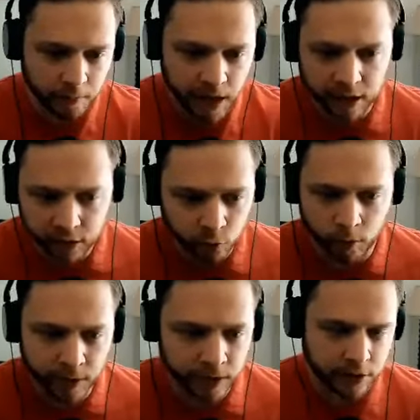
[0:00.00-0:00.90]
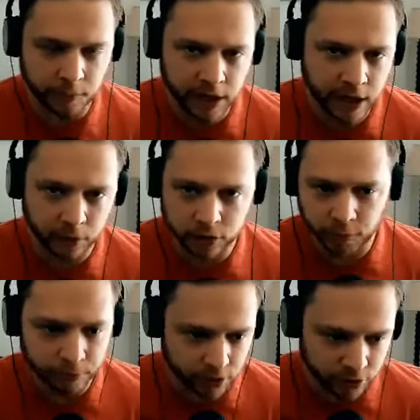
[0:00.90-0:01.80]
man and woman to be able to
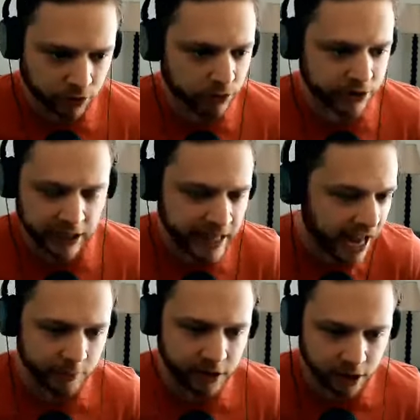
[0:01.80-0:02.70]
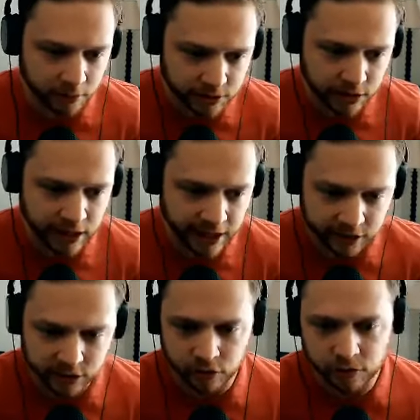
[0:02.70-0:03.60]
produce, and that becomes the
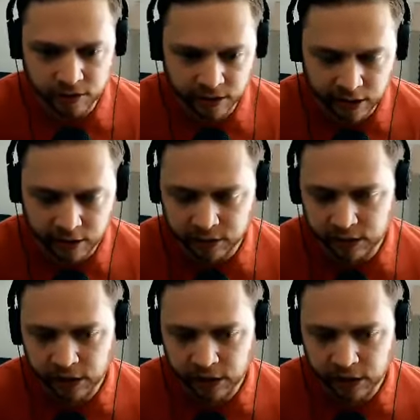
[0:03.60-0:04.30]
next new thing.